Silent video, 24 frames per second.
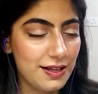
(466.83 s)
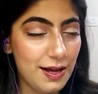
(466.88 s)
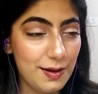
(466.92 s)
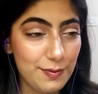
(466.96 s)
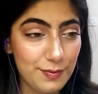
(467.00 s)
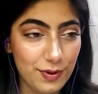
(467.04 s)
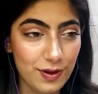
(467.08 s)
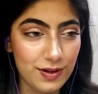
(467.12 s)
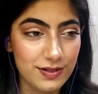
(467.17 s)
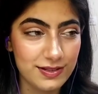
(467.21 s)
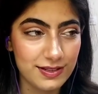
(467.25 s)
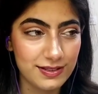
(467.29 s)

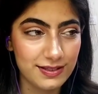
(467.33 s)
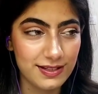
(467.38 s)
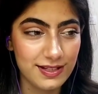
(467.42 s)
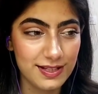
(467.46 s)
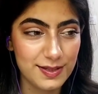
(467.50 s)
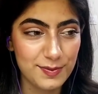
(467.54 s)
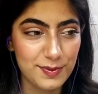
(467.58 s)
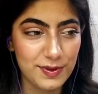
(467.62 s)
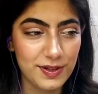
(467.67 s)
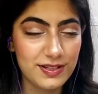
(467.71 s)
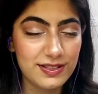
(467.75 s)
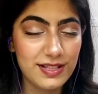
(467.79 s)
I'm pausing
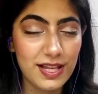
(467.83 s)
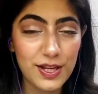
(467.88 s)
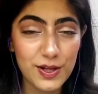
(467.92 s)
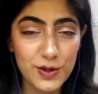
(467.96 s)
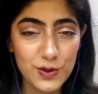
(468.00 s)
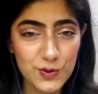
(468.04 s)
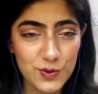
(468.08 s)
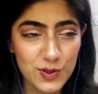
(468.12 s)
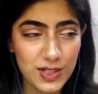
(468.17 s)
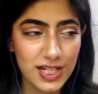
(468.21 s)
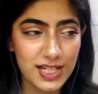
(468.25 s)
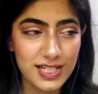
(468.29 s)
this because I
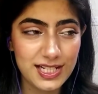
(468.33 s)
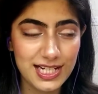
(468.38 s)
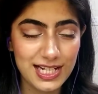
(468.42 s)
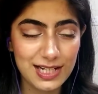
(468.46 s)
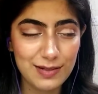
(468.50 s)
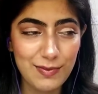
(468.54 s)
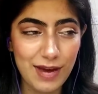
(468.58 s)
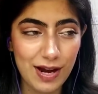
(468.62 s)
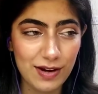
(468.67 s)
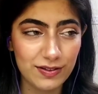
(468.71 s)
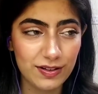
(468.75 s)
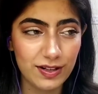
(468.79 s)
usually
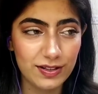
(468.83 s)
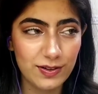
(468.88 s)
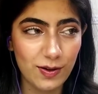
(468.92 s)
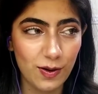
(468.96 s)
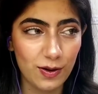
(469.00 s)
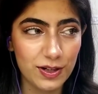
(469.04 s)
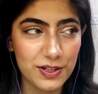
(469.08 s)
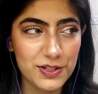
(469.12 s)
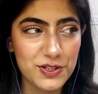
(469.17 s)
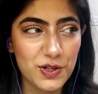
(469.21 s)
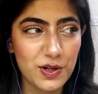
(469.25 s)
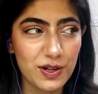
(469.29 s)
take background
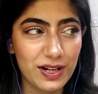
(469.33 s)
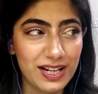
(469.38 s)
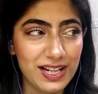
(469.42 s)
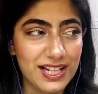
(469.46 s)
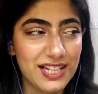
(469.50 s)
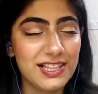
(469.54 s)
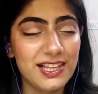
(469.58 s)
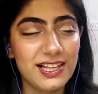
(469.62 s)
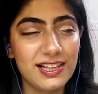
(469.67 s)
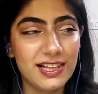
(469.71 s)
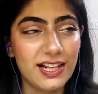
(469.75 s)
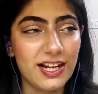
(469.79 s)
knowledge on
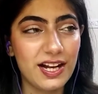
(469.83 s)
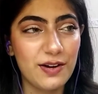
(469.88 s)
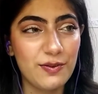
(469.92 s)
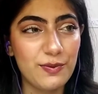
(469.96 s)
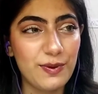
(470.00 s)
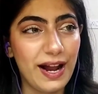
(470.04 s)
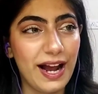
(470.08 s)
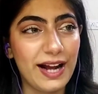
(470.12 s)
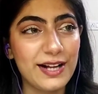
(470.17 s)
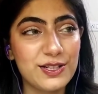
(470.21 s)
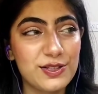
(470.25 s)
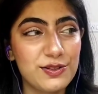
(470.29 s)
anything that I
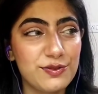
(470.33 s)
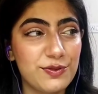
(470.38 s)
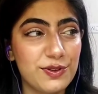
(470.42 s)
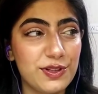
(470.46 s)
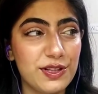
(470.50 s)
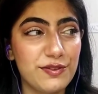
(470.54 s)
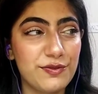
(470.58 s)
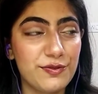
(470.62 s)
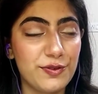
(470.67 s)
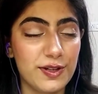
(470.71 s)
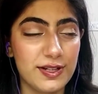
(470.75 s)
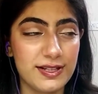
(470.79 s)
react to for
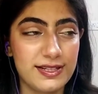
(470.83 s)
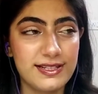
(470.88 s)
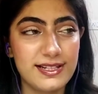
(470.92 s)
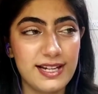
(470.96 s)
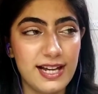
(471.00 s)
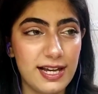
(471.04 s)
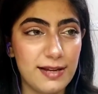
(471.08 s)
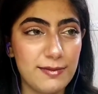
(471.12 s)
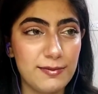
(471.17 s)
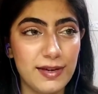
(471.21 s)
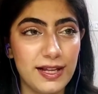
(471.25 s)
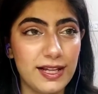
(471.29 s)
the first
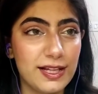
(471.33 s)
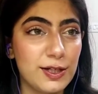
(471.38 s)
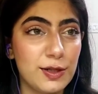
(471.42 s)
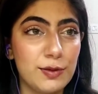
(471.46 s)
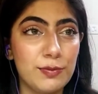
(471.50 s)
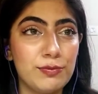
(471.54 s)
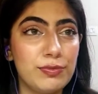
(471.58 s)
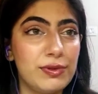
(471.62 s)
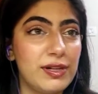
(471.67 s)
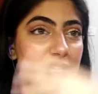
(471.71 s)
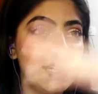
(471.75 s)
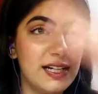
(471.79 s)
time, like
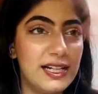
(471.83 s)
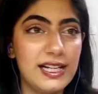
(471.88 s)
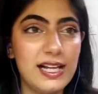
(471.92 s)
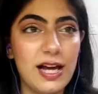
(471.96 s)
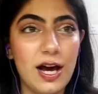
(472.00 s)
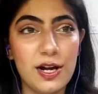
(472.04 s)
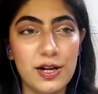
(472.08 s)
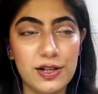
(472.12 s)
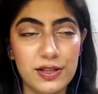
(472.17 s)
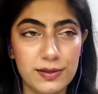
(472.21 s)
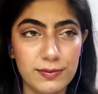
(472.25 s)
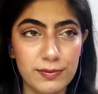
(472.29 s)
completely
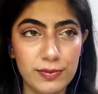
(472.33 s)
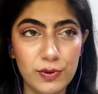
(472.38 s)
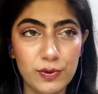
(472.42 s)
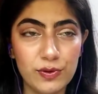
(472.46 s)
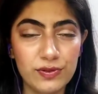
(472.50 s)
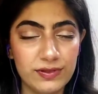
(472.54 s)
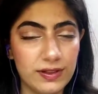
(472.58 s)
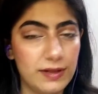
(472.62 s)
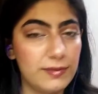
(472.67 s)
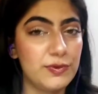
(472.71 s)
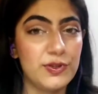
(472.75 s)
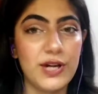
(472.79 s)
out of the
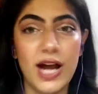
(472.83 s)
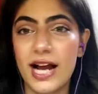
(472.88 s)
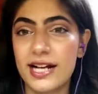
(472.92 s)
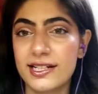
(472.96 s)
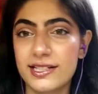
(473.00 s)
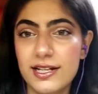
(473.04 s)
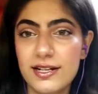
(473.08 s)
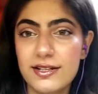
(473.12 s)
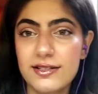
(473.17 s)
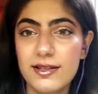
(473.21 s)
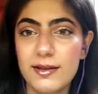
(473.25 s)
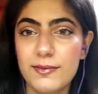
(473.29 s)
blue. If I'm
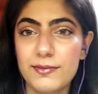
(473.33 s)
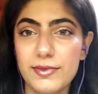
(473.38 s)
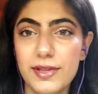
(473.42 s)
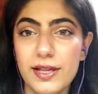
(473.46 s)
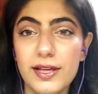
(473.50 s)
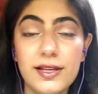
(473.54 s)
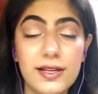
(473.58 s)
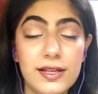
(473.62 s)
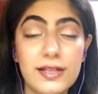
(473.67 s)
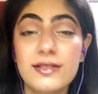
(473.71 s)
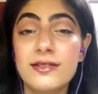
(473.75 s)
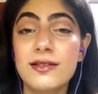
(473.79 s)
reacting
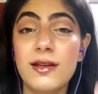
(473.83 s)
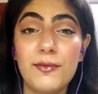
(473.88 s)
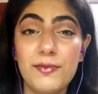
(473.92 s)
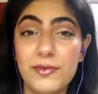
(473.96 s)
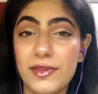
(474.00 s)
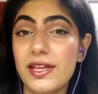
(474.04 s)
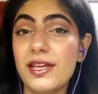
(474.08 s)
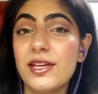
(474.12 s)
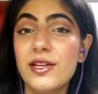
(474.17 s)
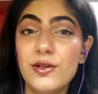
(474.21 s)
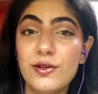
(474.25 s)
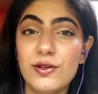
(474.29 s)
something,
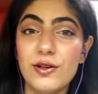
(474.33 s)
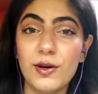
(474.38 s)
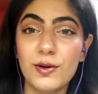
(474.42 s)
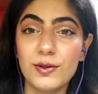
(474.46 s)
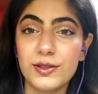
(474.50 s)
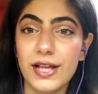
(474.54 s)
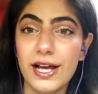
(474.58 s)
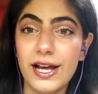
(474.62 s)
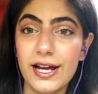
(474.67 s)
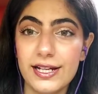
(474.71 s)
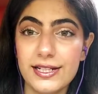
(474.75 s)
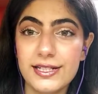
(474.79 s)
something you
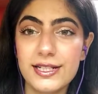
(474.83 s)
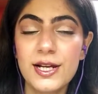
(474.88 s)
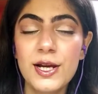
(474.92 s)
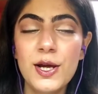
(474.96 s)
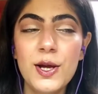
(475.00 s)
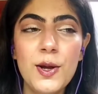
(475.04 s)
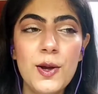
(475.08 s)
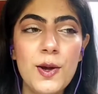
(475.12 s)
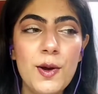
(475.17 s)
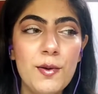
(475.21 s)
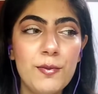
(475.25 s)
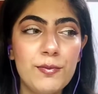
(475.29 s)
know that.
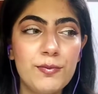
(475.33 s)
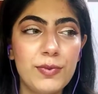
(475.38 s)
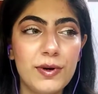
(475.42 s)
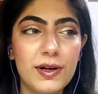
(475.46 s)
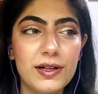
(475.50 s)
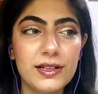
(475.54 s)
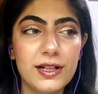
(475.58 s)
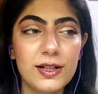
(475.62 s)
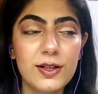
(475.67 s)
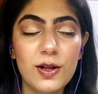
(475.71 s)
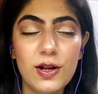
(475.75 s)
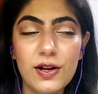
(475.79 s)

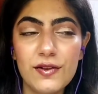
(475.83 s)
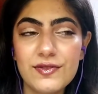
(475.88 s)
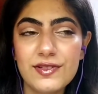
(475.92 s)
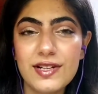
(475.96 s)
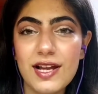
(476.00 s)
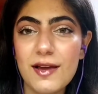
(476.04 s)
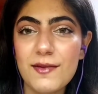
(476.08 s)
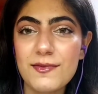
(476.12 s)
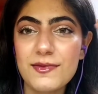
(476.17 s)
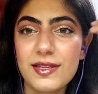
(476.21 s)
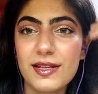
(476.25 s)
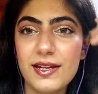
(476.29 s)
But a lot of
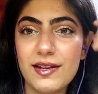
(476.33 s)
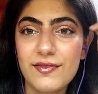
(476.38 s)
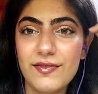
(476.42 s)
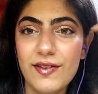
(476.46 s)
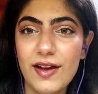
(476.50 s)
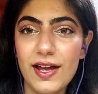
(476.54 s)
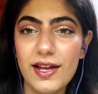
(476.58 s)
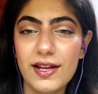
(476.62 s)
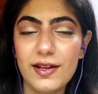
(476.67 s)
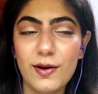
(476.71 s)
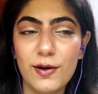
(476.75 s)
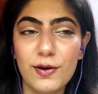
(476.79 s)
times that if
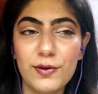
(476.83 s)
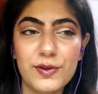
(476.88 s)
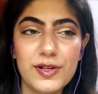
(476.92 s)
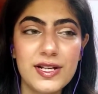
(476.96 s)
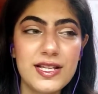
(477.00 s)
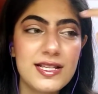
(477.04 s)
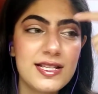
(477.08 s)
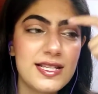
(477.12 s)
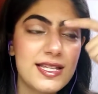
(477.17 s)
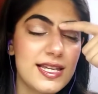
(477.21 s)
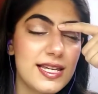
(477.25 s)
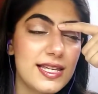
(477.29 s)
I
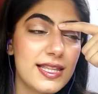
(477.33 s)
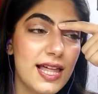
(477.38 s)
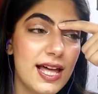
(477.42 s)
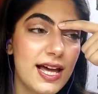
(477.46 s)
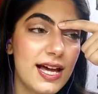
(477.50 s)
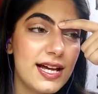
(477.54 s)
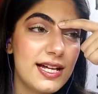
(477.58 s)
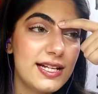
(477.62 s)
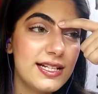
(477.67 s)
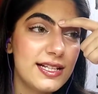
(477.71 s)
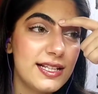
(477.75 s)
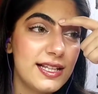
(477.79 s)
already see
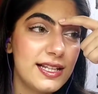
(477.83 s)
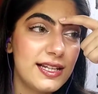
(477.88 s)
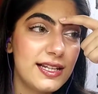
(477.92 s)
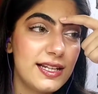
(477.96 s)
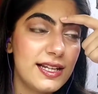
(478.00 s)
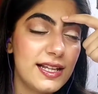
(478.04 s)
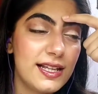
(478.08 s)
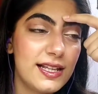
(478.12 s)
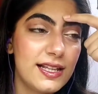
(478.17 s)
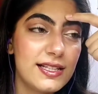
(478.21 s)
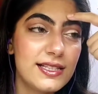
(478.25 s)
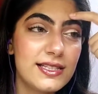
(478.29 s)
that and
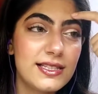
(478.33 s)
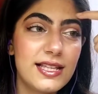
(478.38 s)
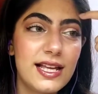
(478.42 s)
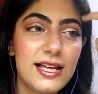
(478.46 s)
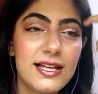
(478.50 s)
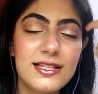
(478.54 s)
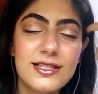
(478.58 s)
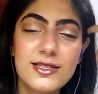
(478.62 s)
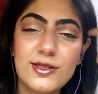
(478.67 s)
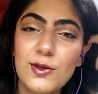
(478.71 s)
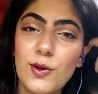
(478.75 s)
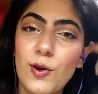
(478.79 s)
then it,
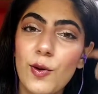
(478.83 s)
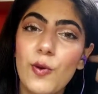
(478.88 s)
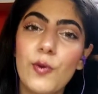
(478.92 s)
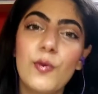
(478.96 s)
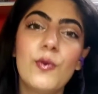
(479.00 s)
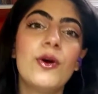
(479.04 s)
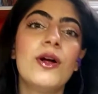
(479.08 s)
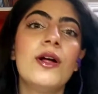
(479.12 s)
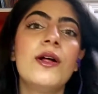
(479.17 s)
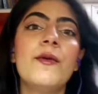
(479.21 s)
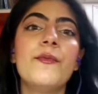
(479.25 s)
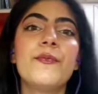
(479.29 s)
there's
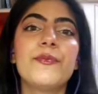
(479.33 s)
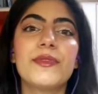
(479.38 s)
no